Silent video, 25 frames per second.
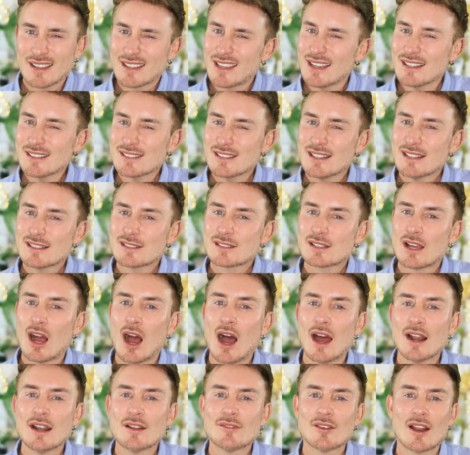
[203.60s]
guess it's
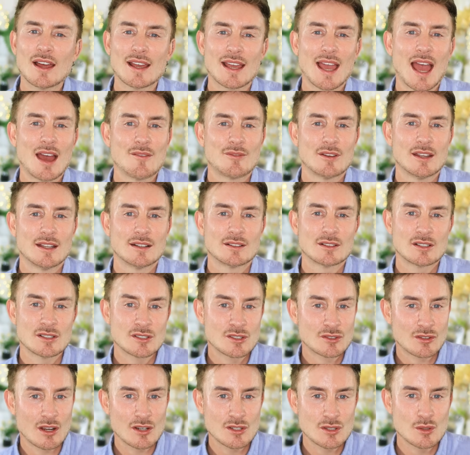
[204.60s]
kind of like having
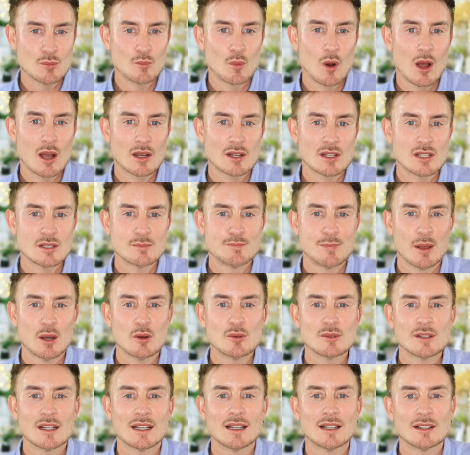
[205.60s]
construction workers
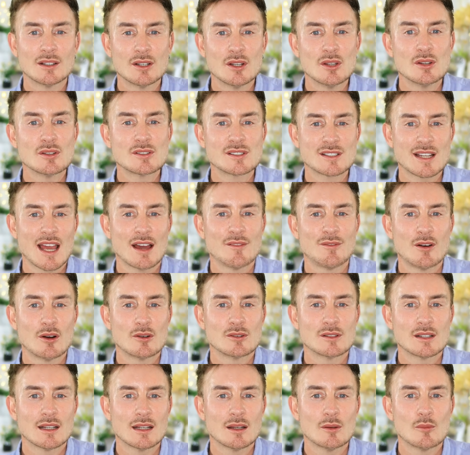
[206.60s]
building new
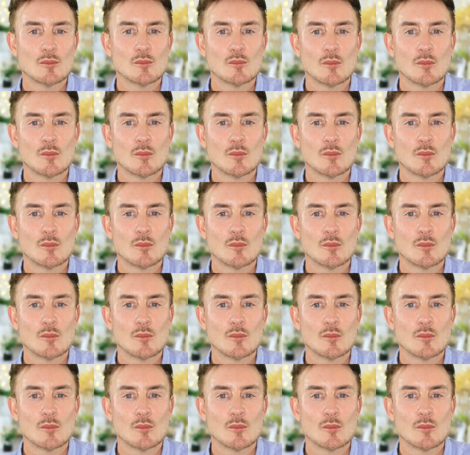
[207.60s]
scaffolding